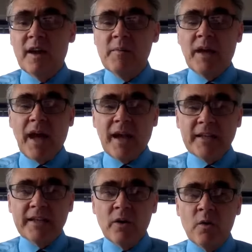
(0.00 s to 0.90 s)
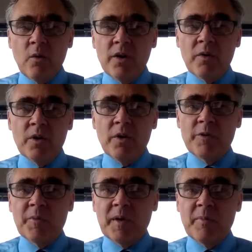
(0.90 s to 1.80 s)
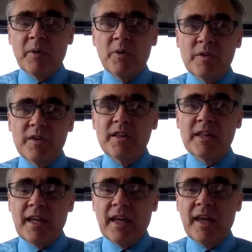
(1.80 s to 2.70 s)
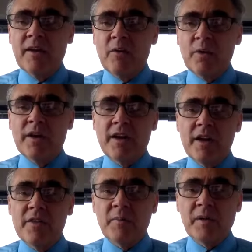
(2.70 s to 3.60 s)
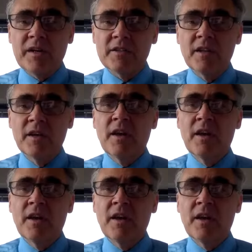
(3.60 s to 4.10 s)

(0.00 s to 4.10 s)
I'm like, I don't want to work with people who think they can't work at another place.